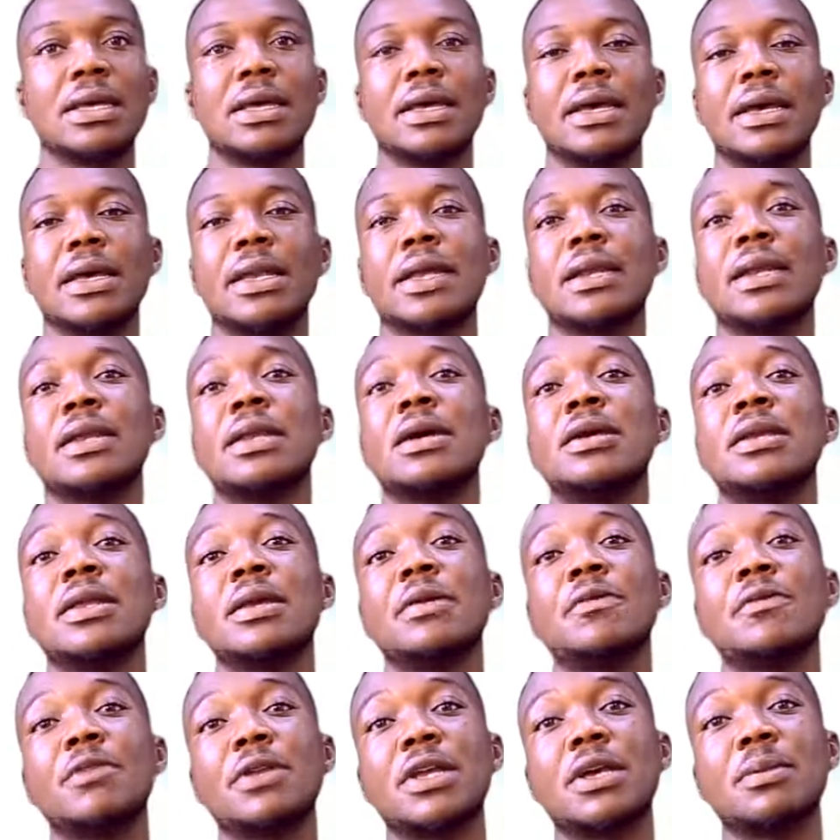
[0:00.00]
And another
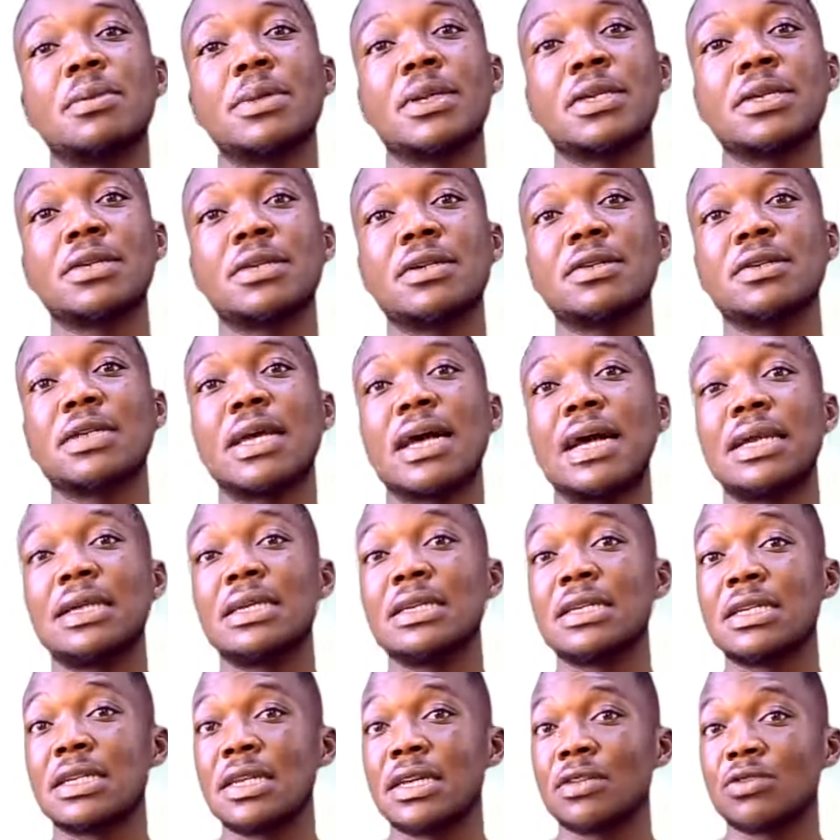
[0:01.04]
name for the elimination is the
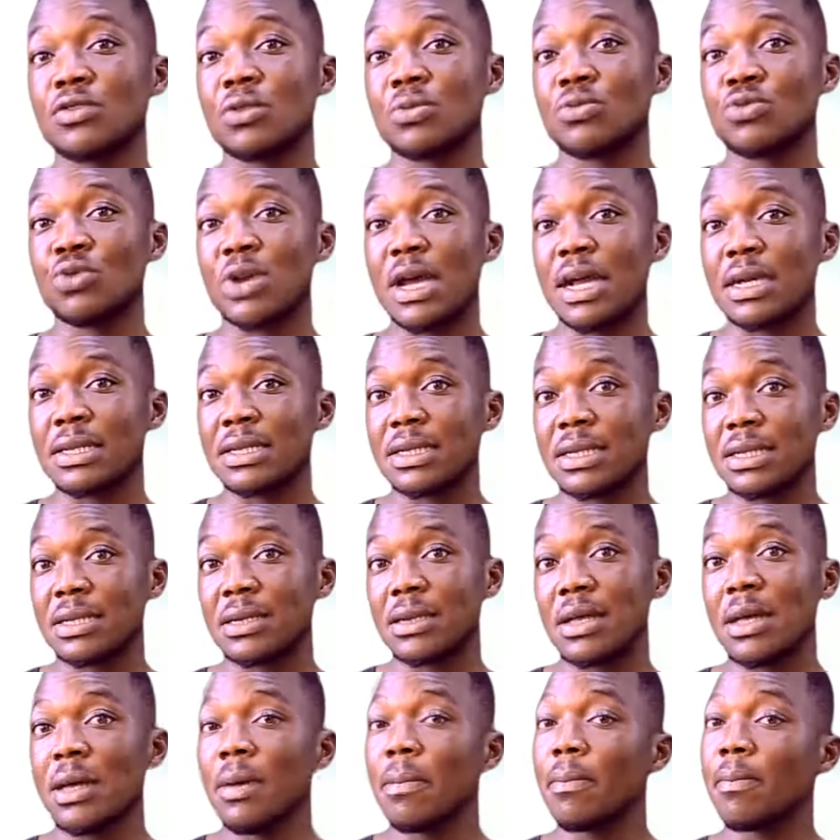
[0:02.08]
addition and subtraction
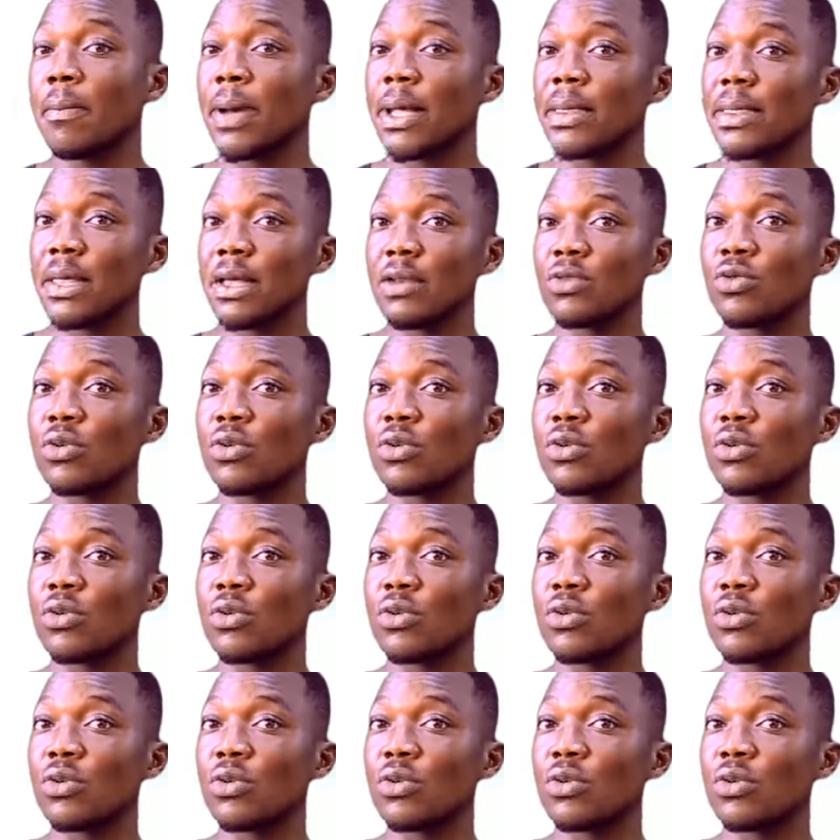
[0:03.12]
method.